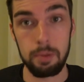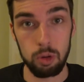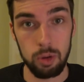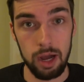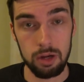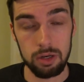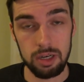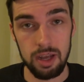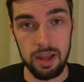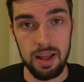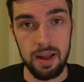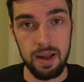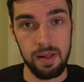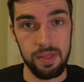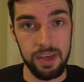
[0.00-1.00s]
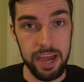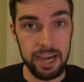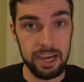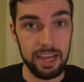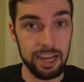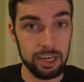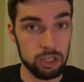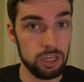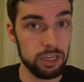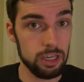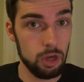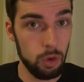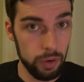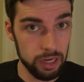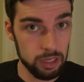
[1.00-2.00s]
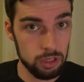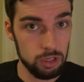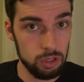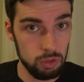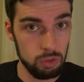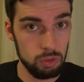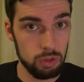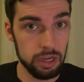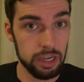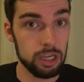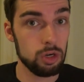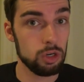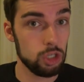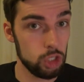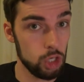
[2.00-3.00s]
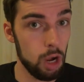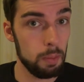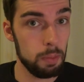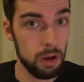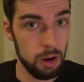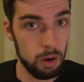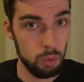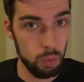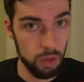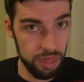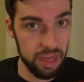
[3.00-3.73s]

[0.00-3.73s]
around they are actually going to do a good job with